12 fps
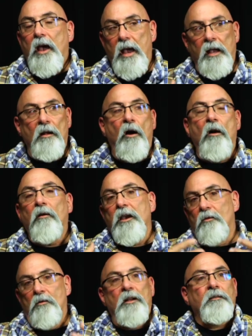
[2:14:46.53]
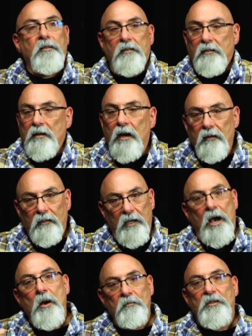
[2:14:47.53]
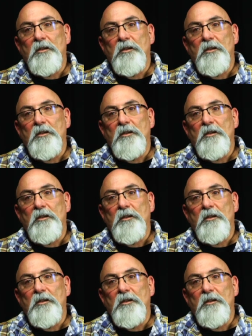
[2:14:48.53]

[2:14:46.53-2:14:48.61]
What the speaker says: And all He wants is, son, come